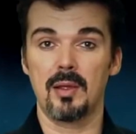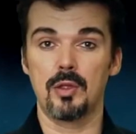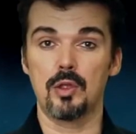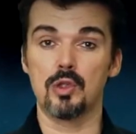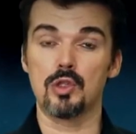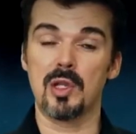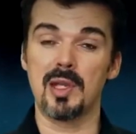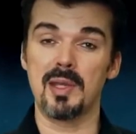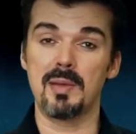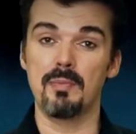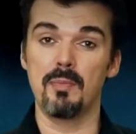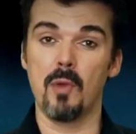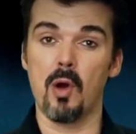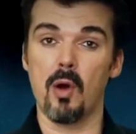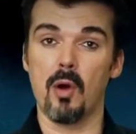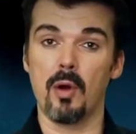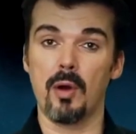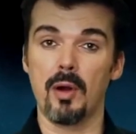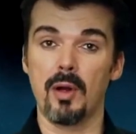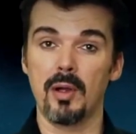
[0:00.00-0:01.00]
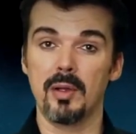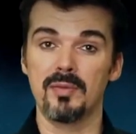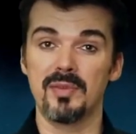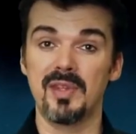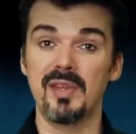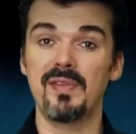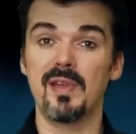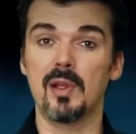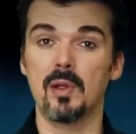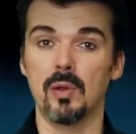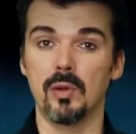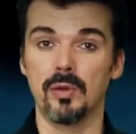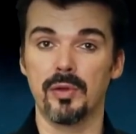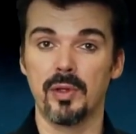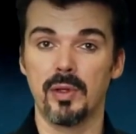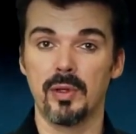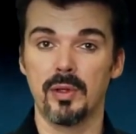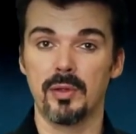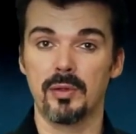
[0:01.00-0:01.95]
usually more difficult